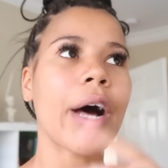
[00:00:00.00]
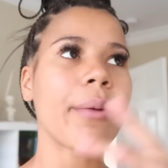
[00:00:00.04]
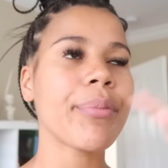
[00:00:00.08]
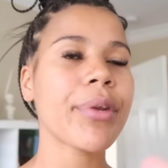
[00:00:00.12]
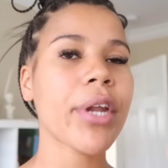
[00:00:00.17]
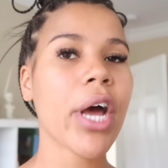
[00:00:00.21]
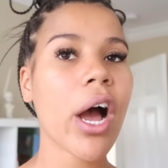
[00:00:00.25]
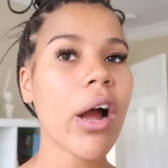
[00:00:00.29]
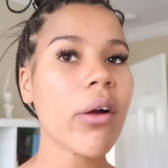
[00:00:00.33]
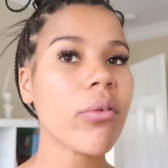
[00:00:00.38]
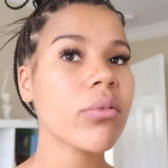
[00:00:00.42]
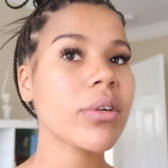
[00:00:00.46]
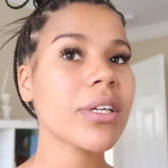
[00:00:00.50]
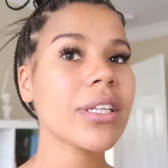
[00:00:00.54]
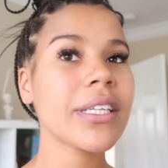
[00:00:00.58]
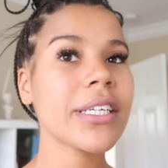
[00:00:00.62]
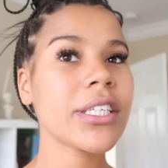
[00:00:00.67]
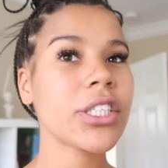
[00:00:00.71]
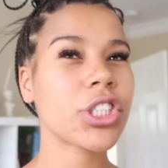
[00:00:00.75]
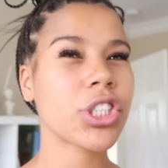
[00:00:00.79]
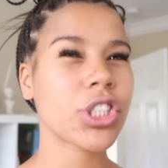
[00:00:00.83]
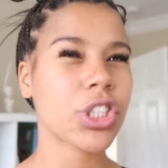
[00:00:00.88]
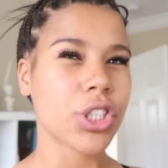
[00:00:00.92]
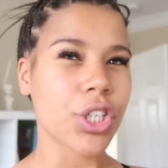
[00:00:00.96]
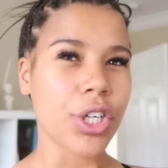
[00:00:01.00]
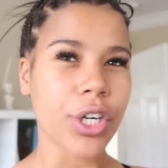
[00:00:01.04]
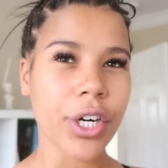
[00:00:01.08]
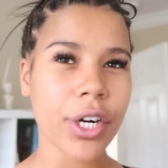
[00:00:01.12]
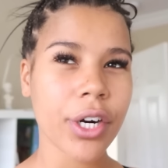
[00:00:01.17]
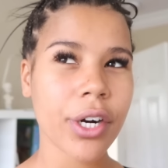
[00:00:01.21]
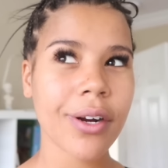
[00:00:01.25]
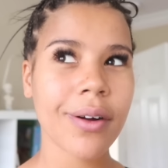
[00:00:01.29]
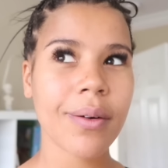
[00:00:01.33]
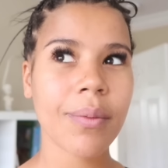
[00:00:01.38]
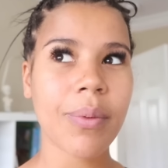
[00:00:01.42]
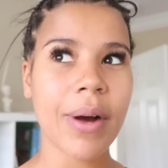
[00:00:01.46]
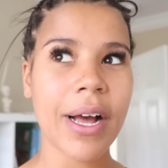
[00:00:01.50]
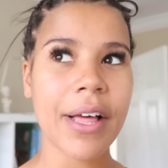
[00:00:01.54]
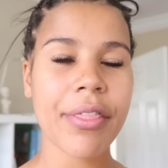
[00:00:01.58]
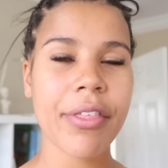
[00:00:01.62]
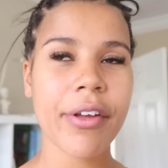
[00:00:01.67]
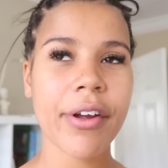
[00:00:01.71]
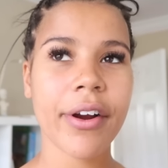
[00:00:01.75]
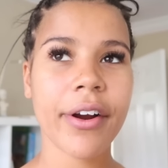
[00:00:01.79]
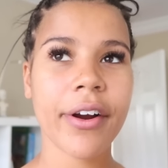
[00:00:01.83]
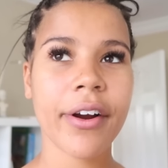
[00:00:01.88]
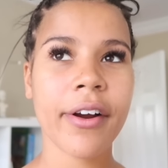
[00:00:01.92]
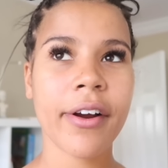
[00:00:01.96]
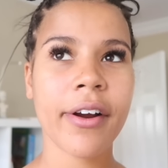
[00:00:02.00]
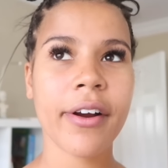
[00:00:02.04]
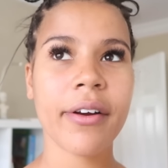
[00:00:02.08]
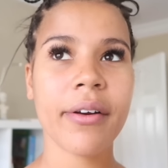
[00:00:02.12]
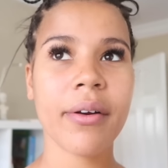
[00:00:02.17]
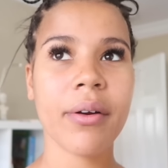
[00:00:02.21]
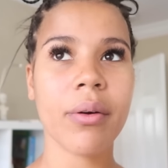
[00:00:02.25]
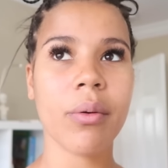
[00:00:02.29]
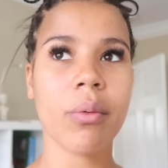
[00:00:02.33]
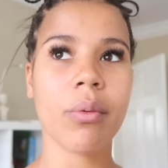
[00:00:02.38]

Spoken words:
I'm not really sure whether